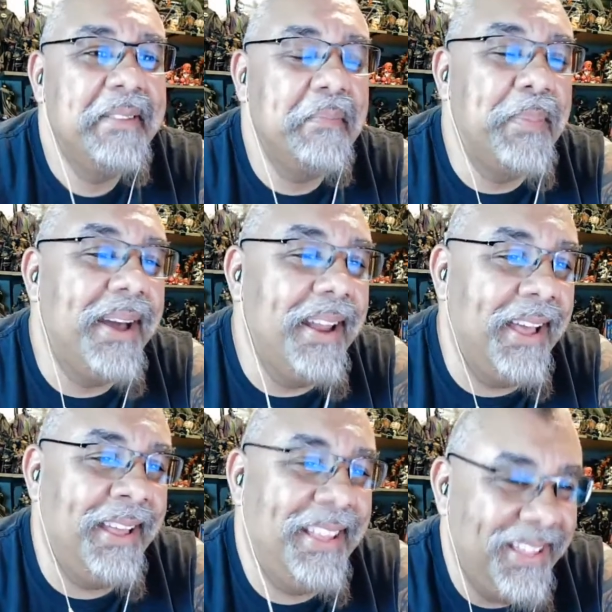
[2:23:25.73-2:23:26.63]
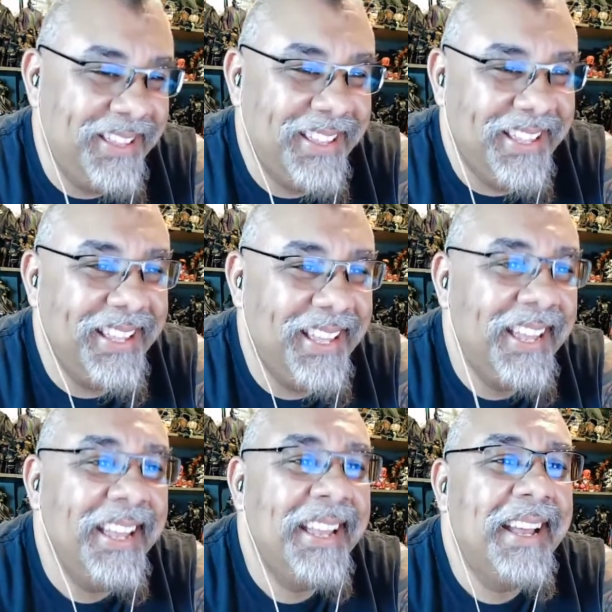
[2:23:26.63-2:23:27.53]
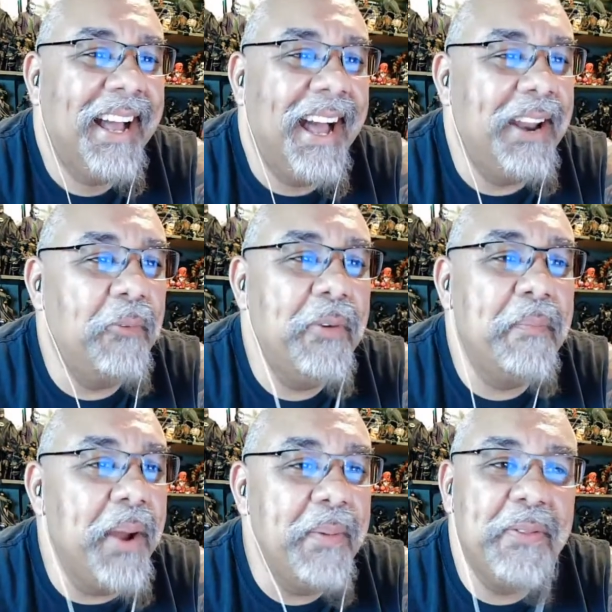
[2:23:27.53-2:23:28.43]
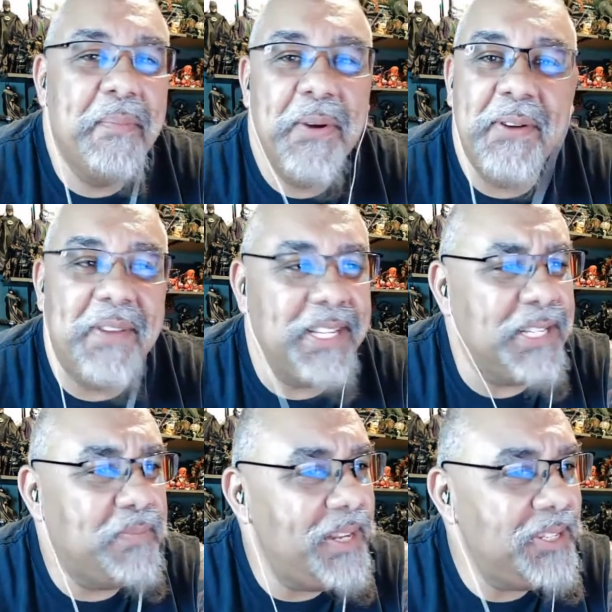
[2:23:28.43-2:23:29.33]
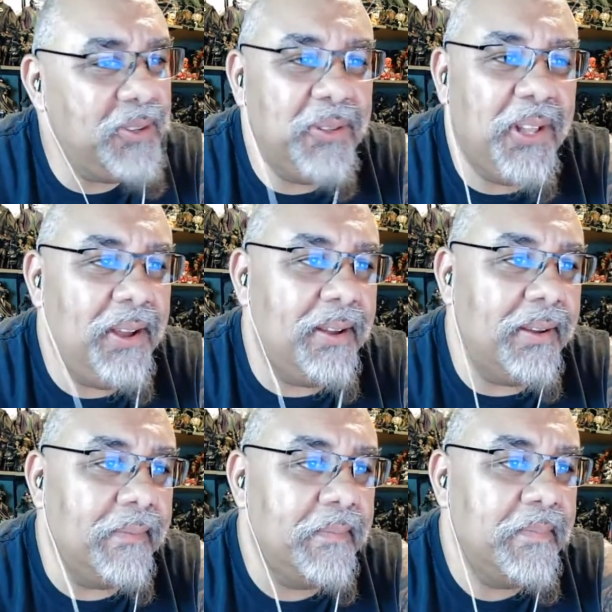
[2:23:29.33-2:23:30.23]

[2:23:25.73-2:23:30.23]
But uh, I don't remember the movies. It's been so long.